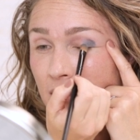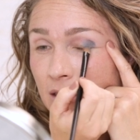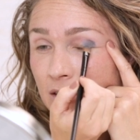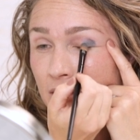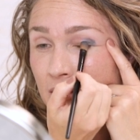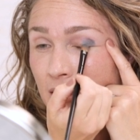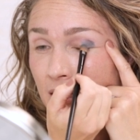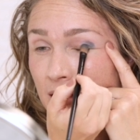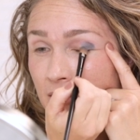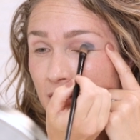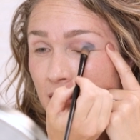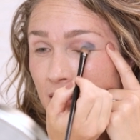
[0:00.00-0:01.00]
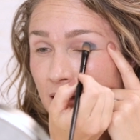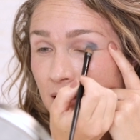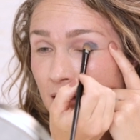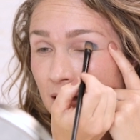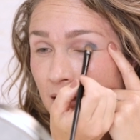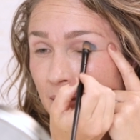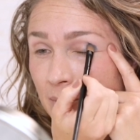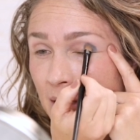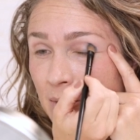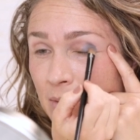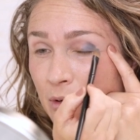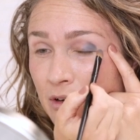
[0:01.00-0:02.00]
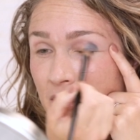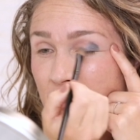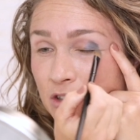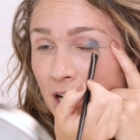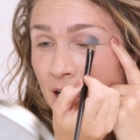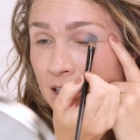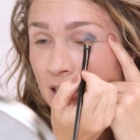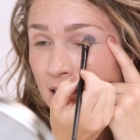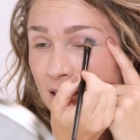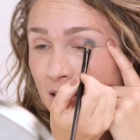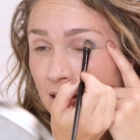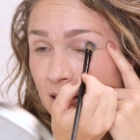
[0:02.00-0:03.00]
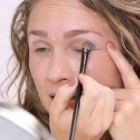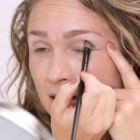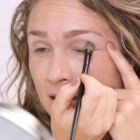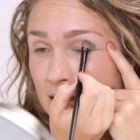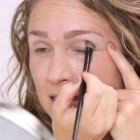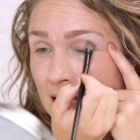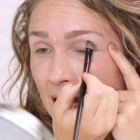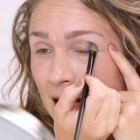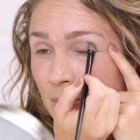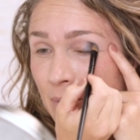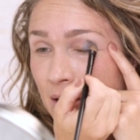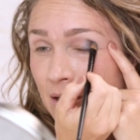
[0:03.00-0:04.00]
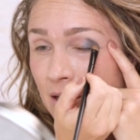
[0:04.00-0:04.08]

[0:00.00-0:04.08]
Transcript: And just kind of, um, maybe more than dragging, tap.